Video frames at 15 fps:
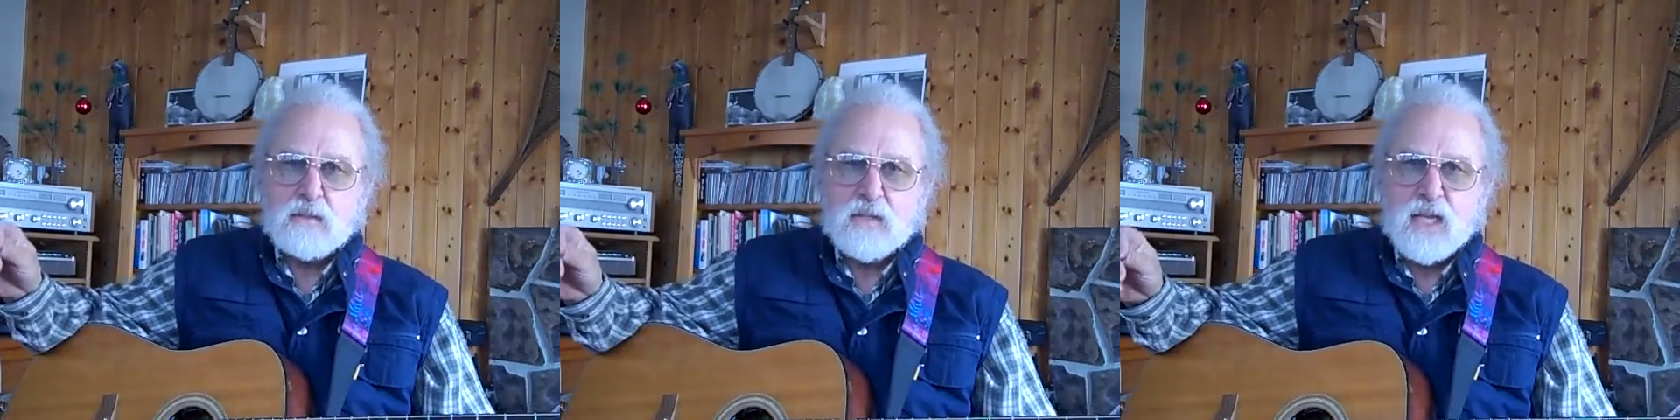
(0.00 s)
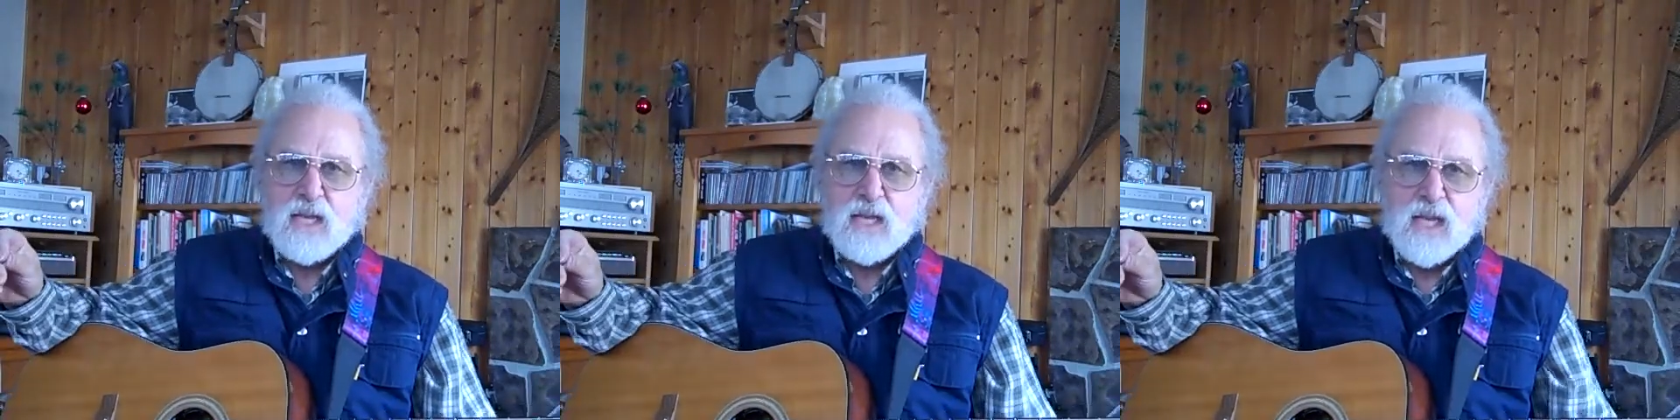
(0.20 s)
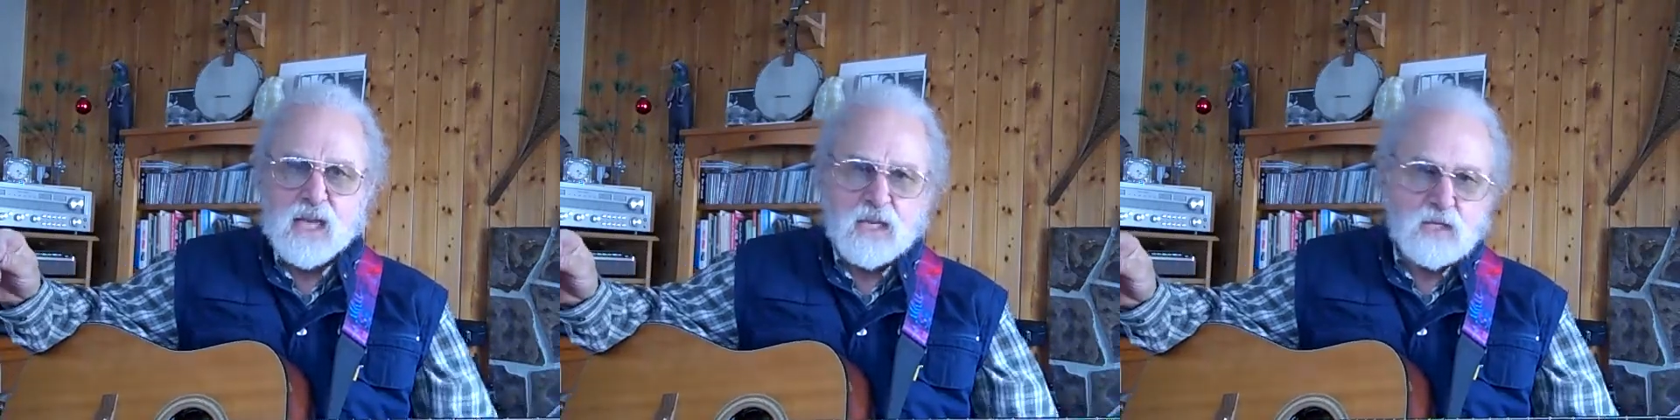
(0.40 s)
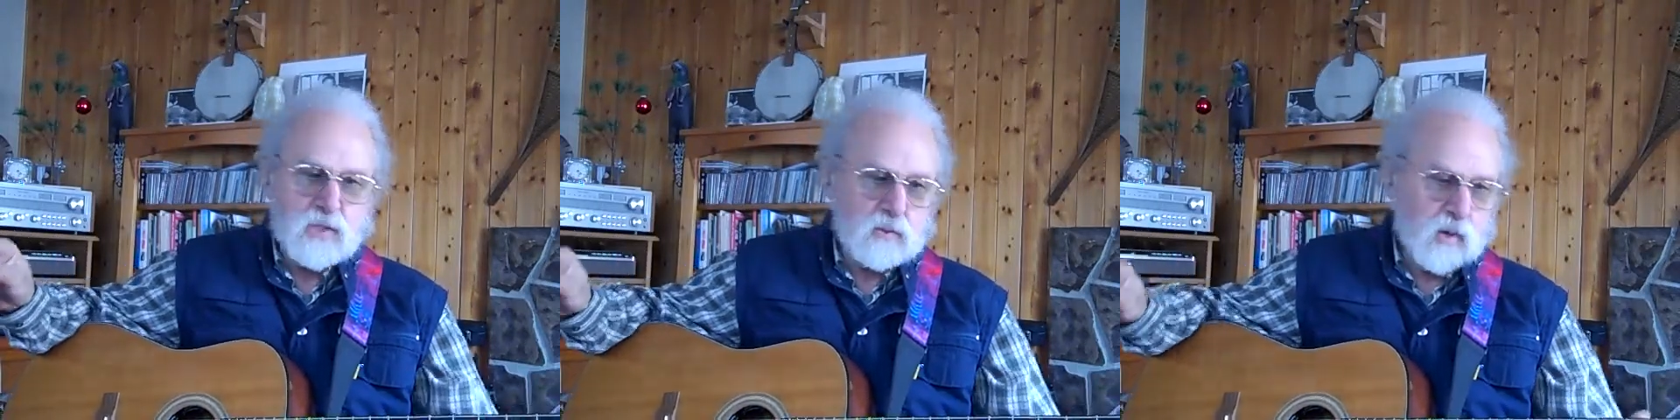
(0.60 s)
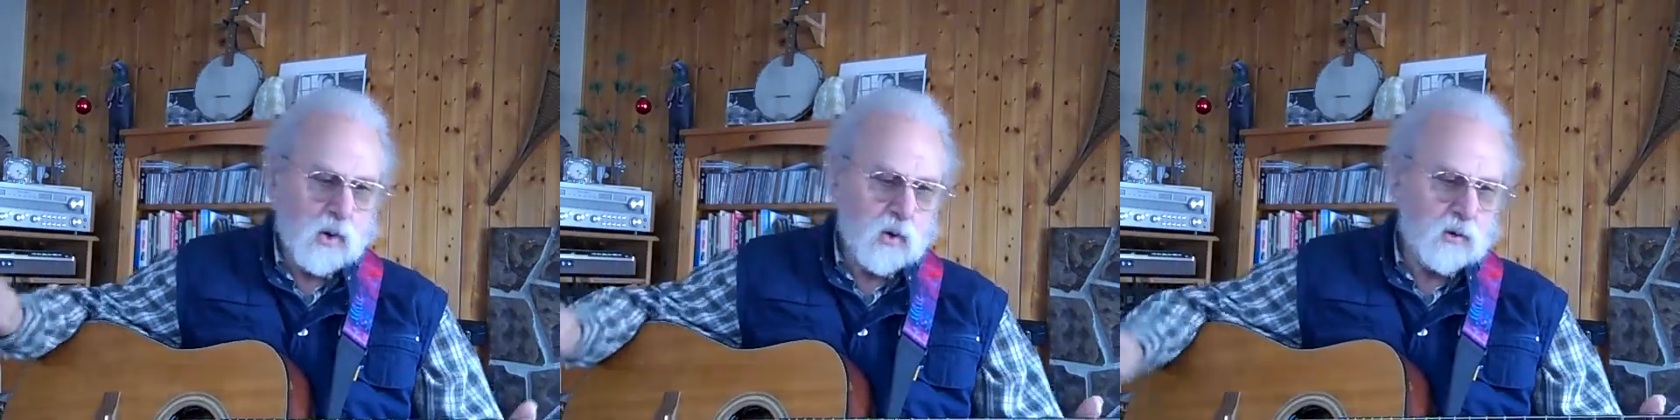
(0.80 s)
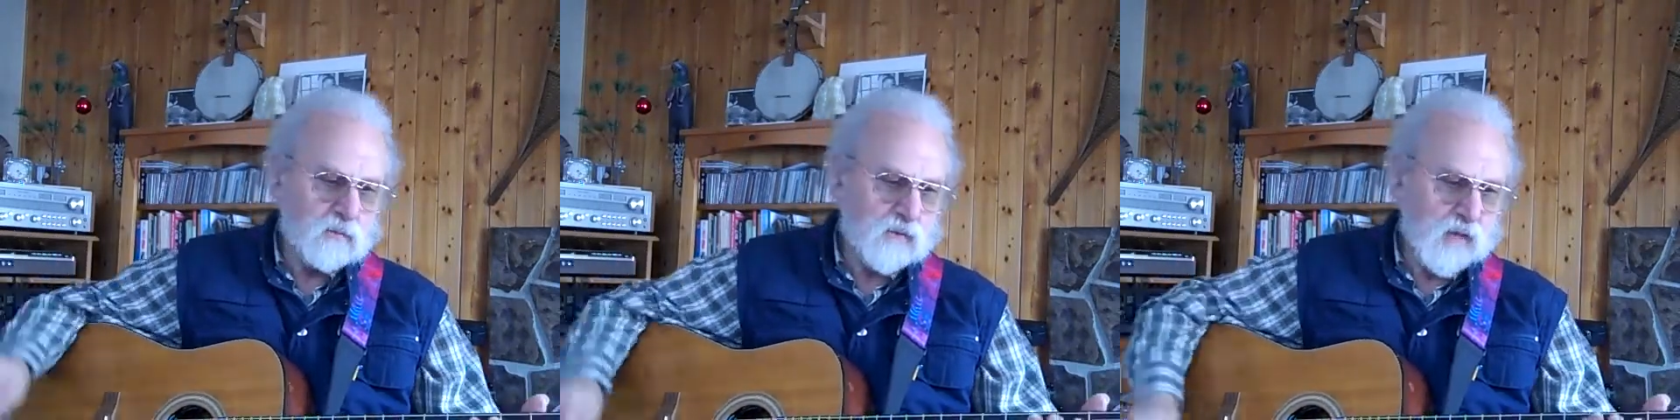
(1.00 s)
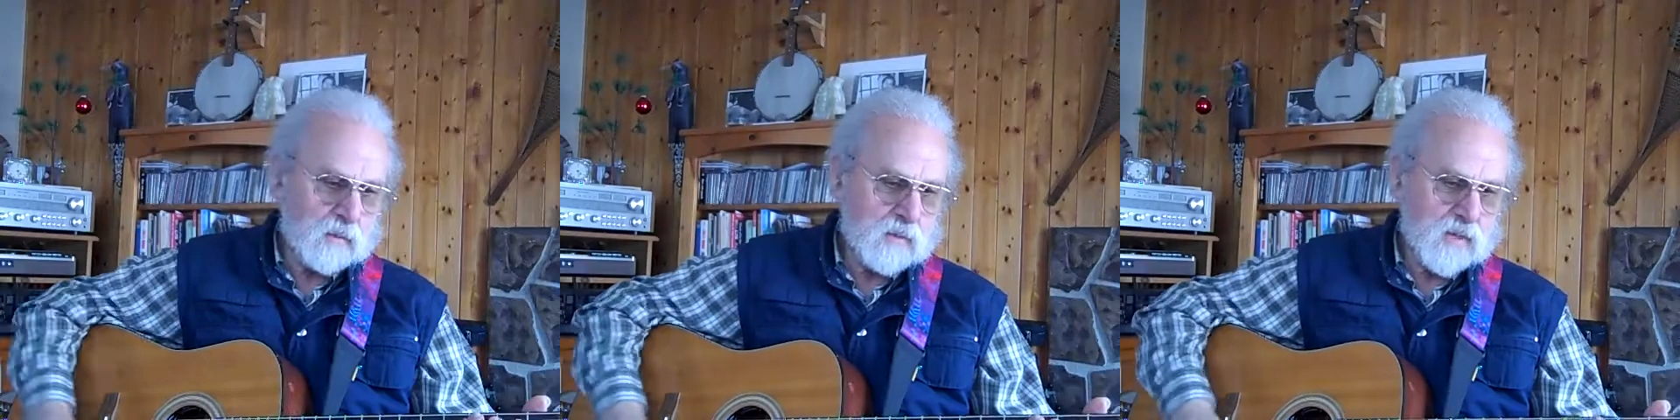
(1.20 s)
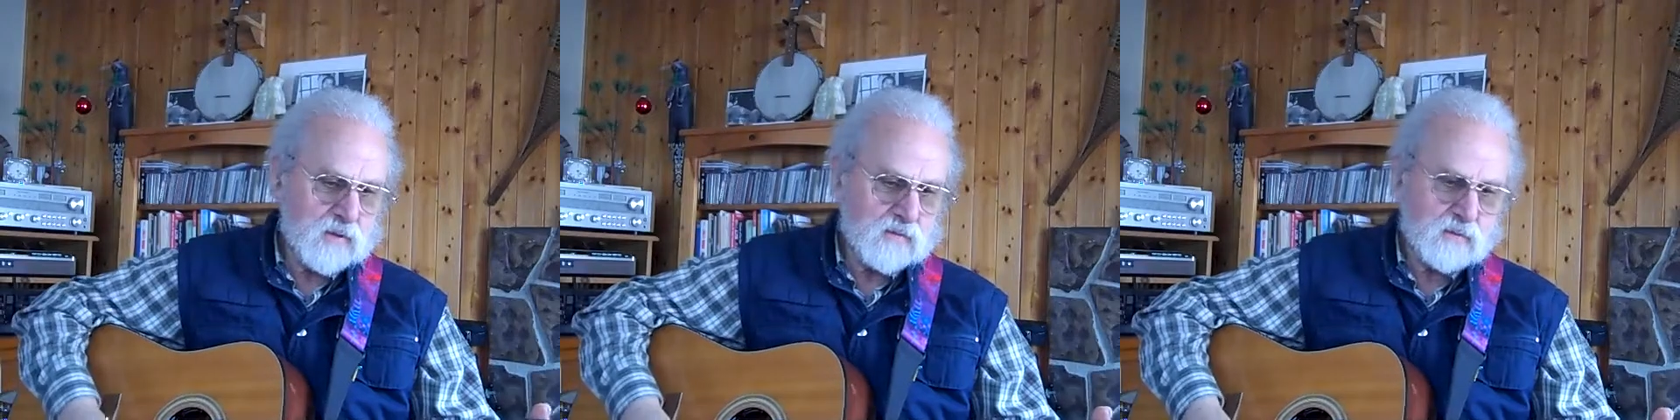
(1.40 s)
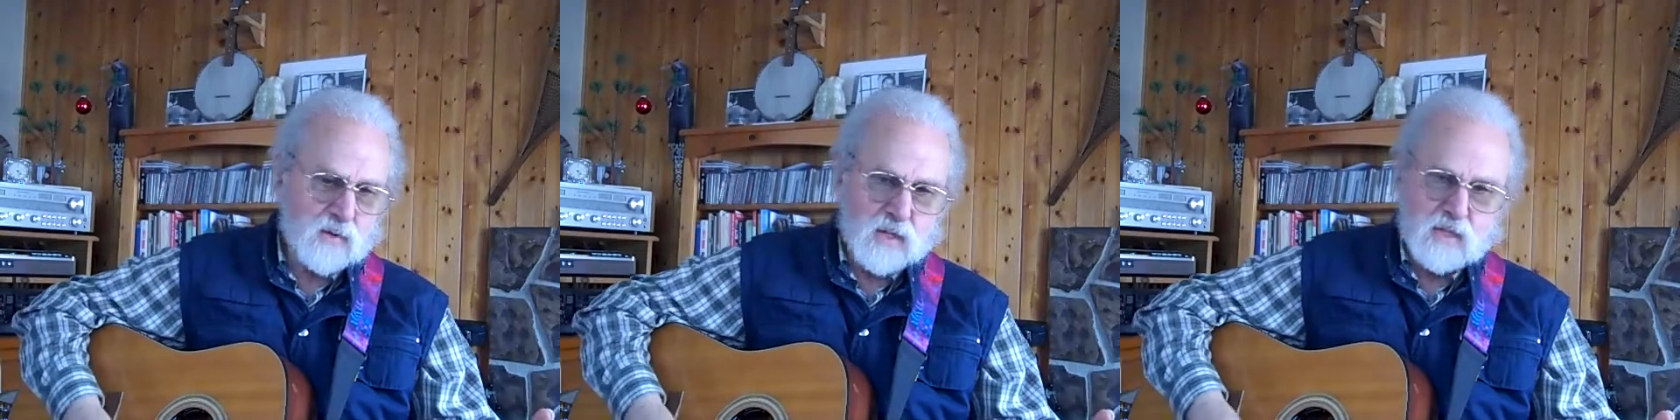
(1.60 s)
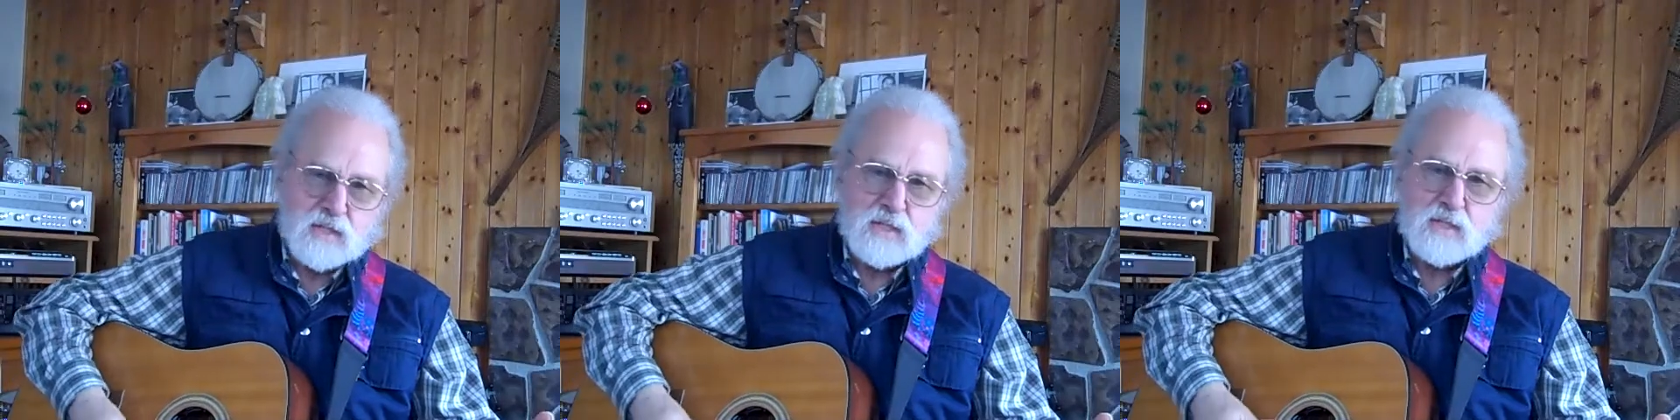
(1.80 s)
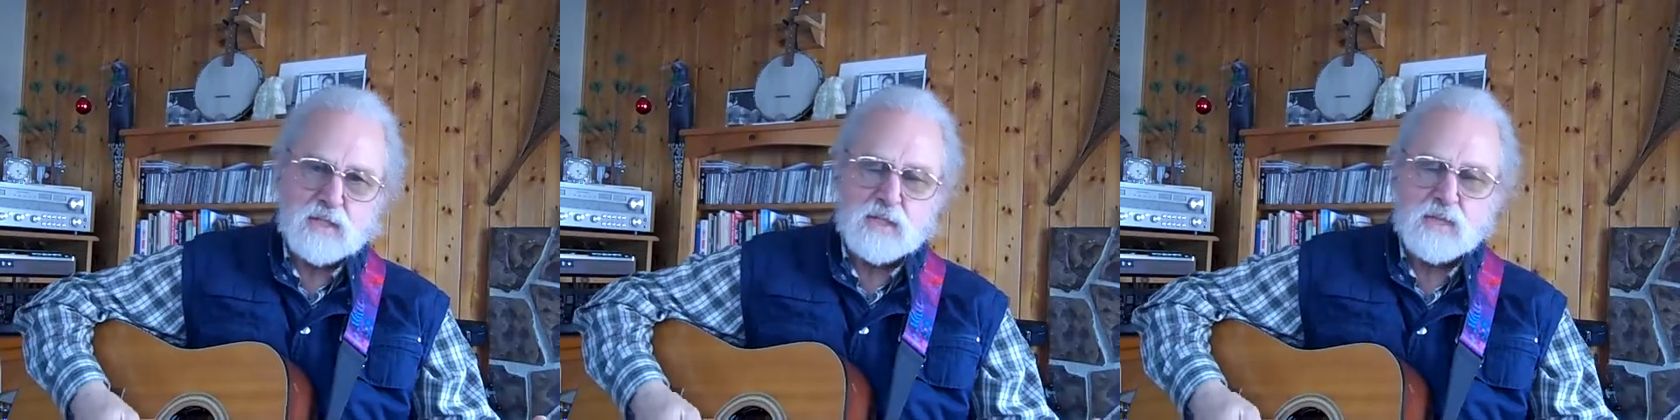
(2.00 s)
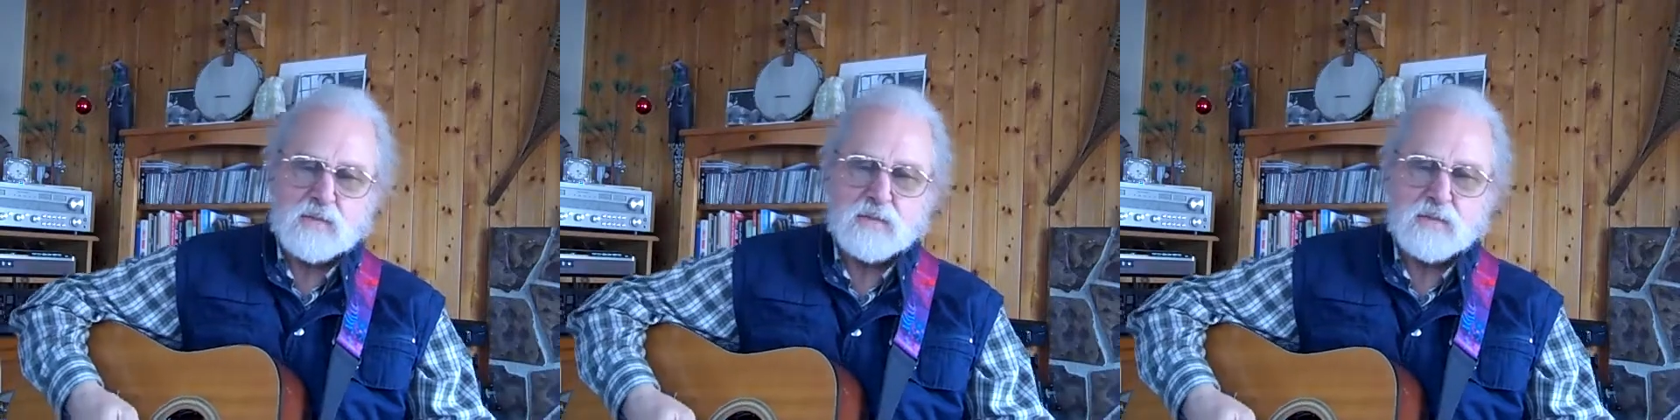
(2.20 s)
dedicated to all our family and friends.